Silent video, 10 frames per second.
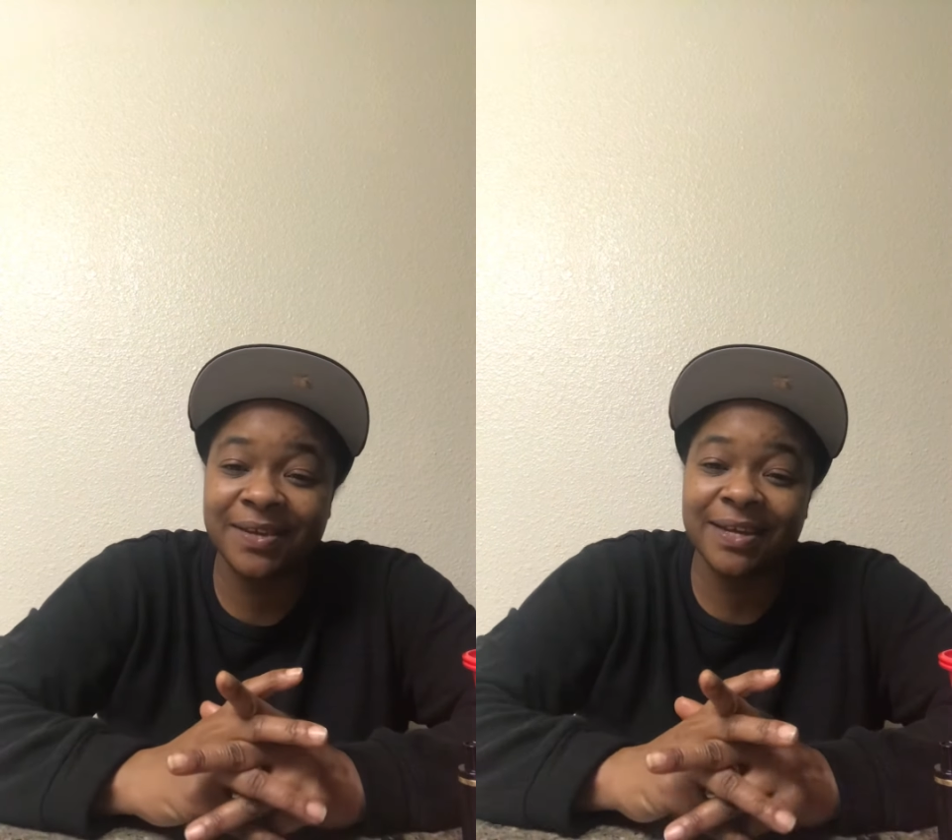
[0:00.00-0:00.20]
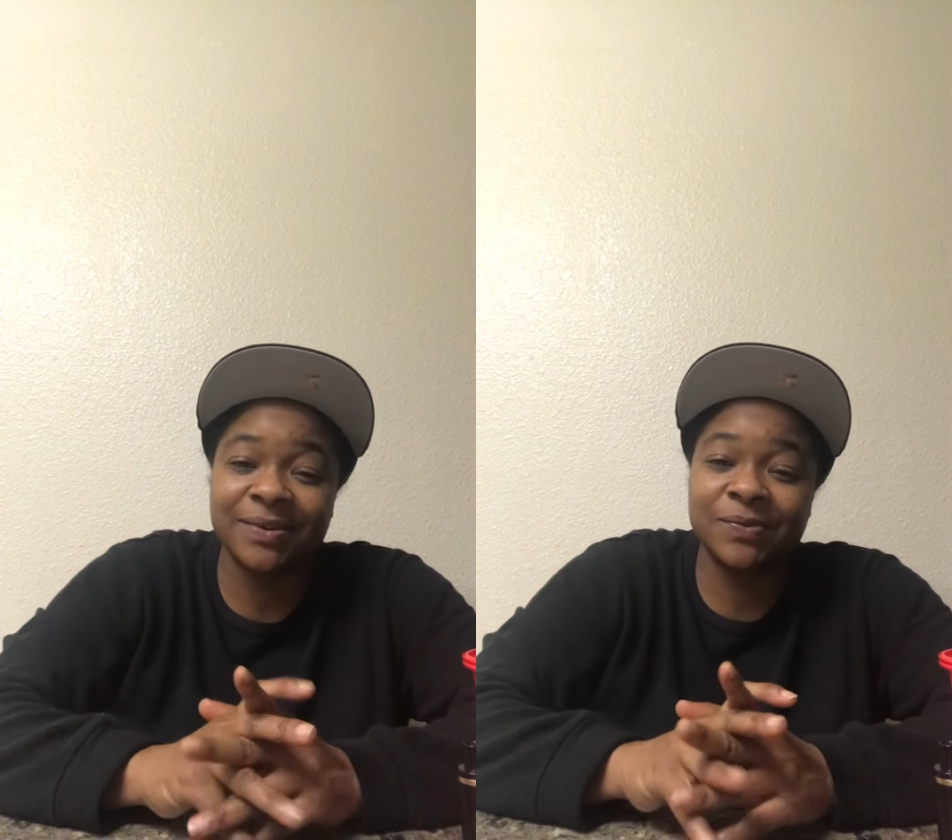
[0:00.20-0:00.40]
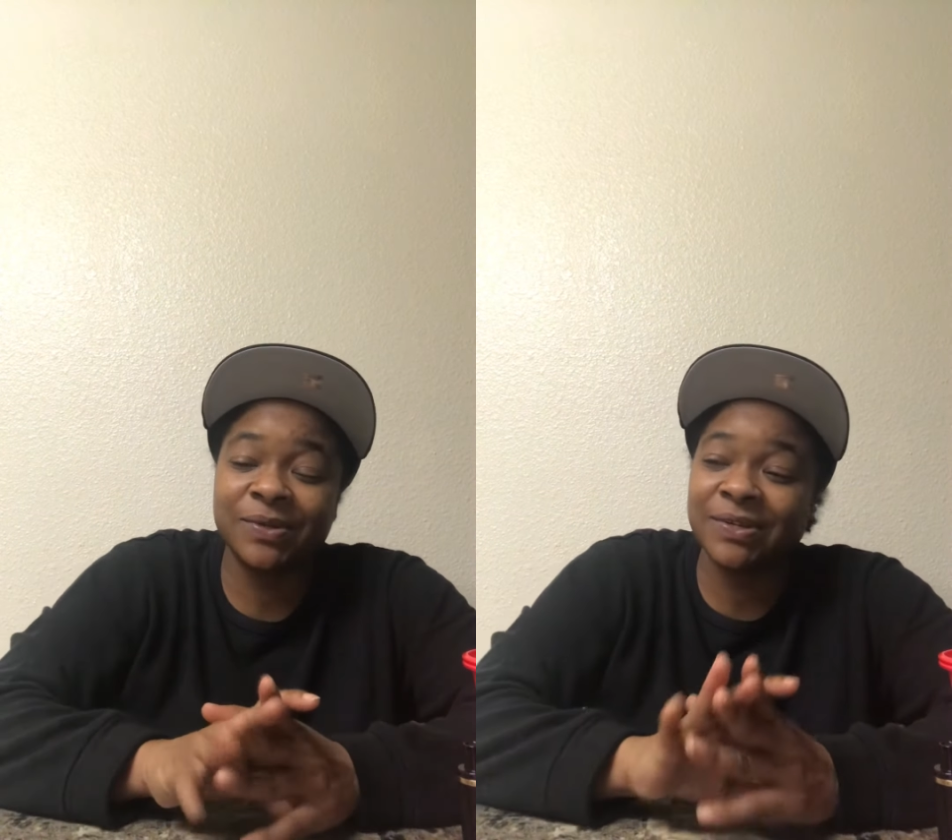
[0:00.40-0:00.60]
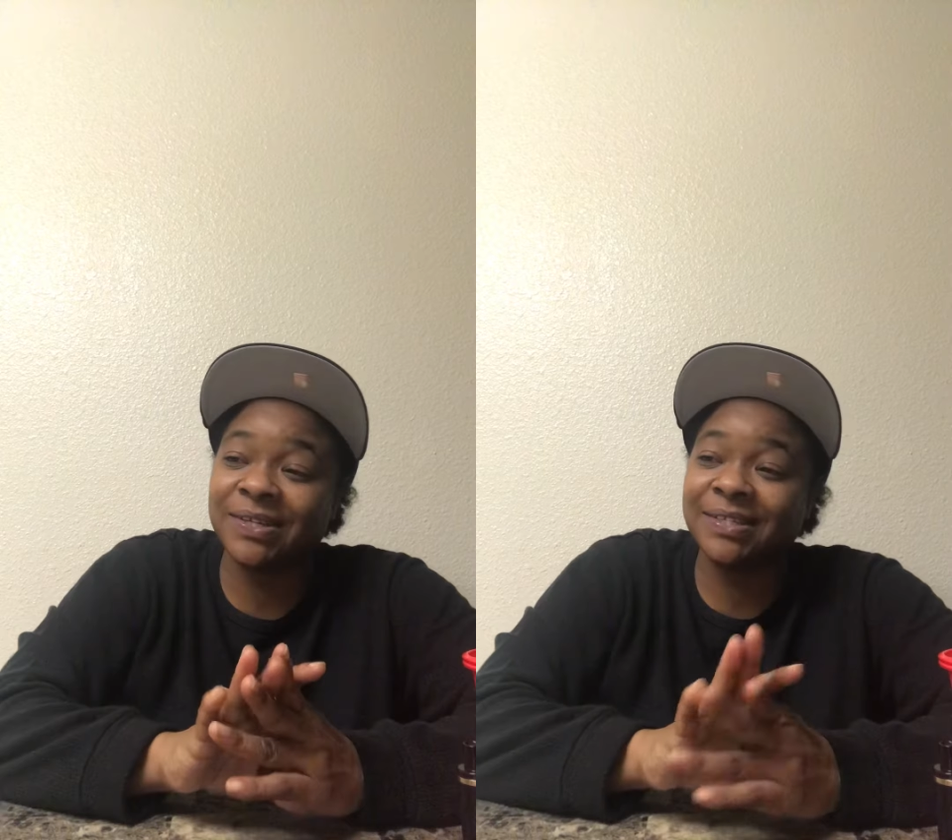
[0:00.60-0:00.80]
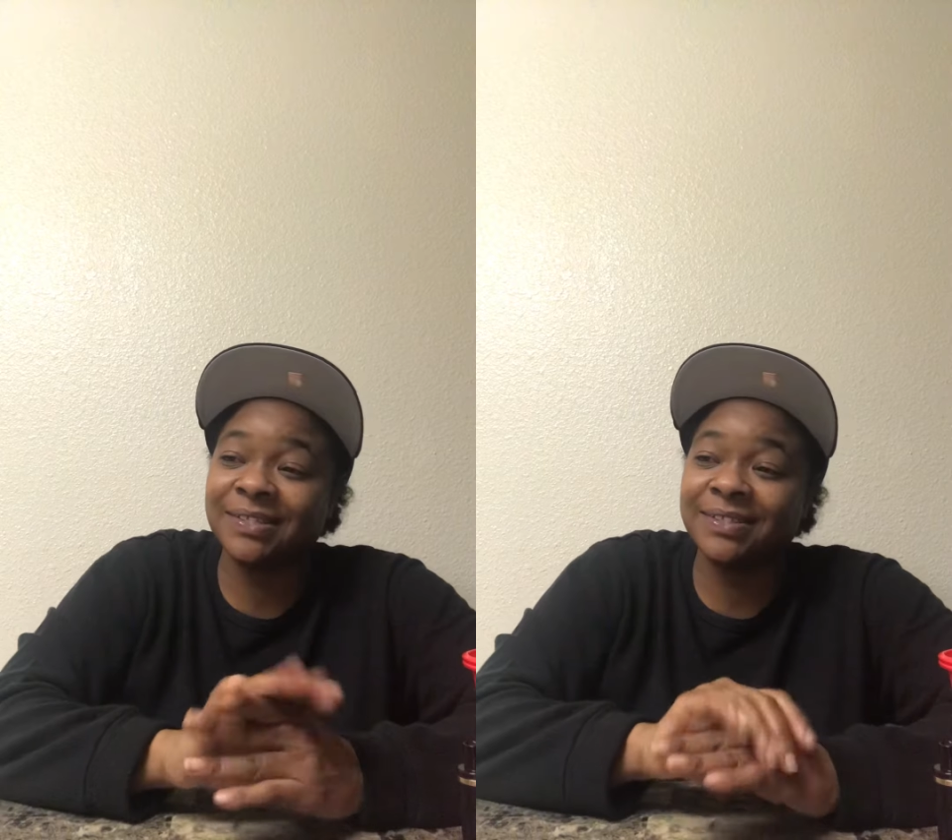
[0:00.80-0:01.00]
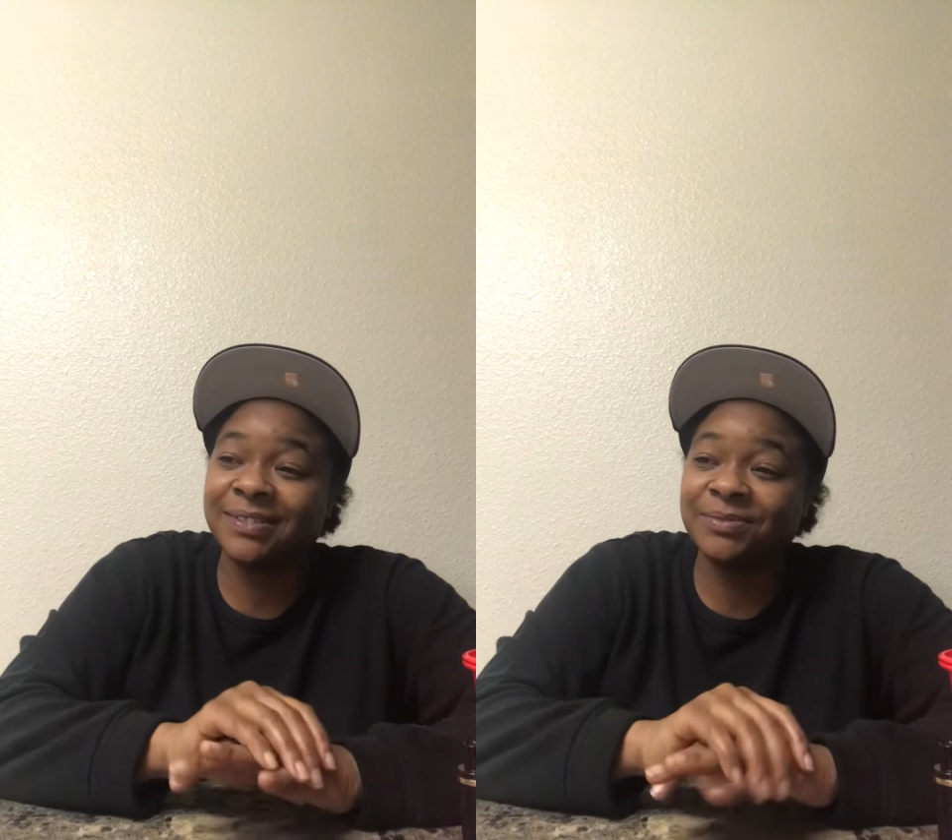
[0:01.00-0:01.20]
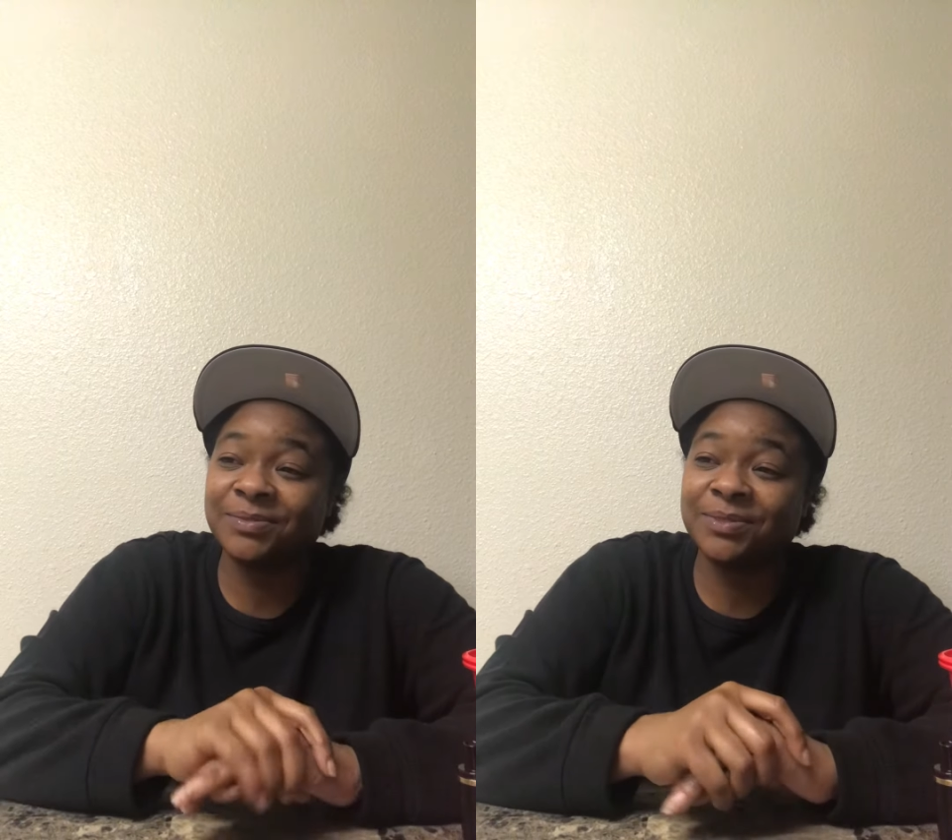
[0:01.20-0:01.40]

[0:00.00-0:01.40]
Got on there, and then it,